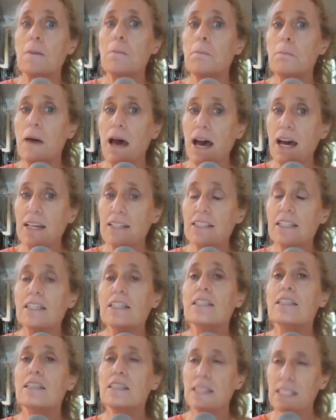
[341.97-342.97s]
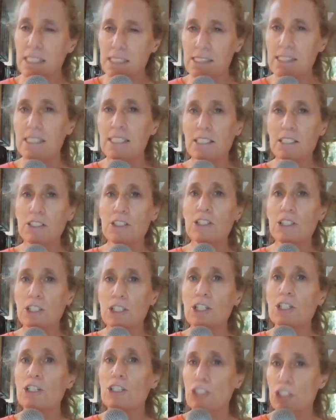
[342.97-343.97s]
Men, listen
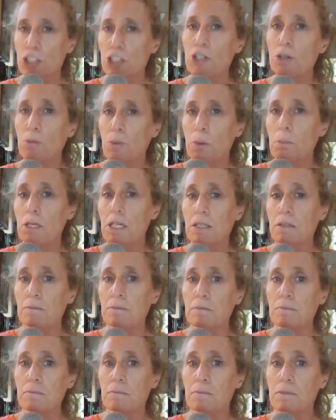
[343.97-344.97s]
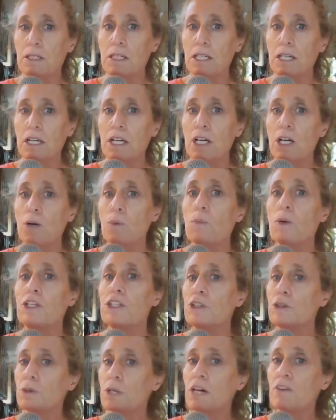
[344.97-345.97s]
to your woman. When
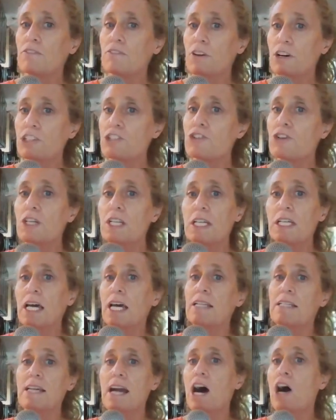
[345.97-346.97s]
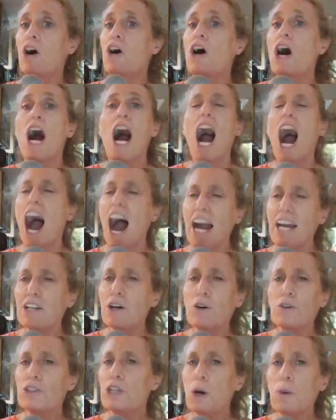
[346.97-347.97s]
you get frustrated and yell, "I
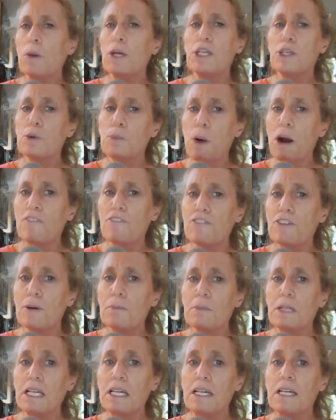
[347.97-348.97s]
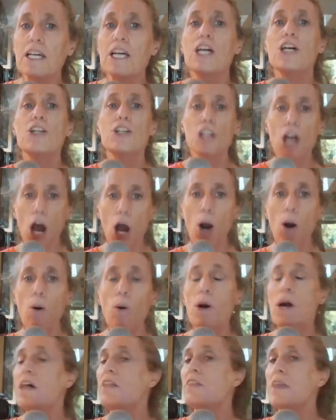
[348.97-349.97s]
don't know what you want from me,"
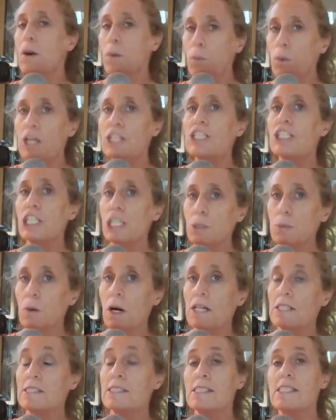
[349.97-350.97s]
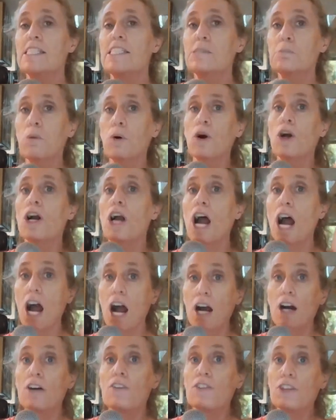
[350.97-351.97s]
know that what she wants is more
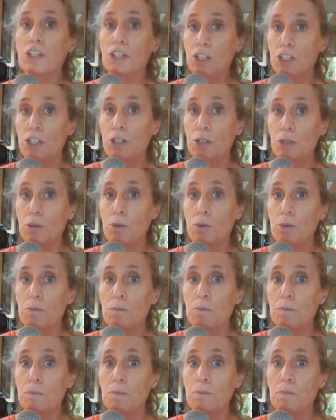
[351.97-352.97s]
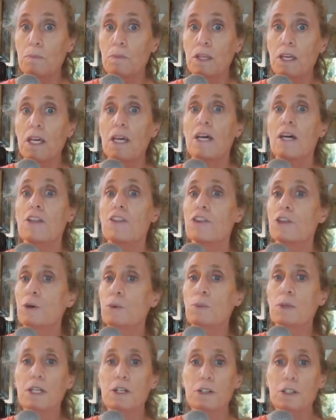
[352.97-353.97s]
of you, the
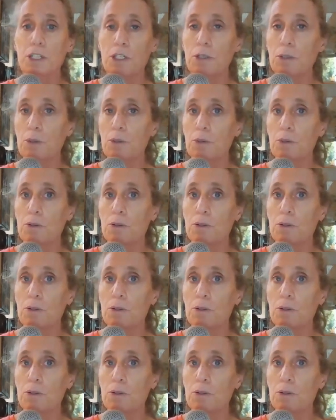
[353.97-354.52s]
real you,